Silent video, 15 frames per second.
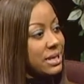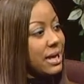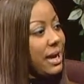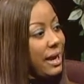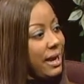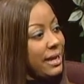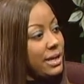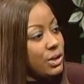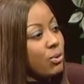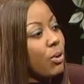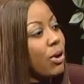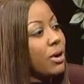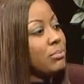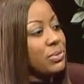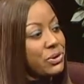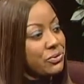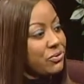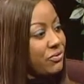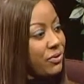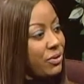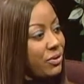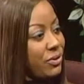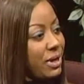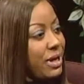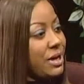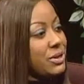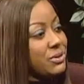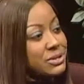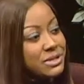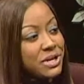hey, you are beautiful.
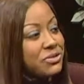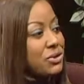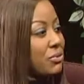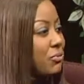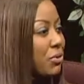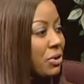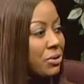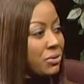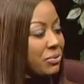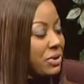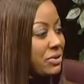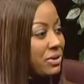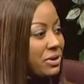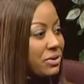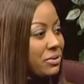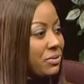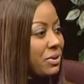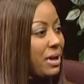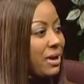There's nothing wrong with you.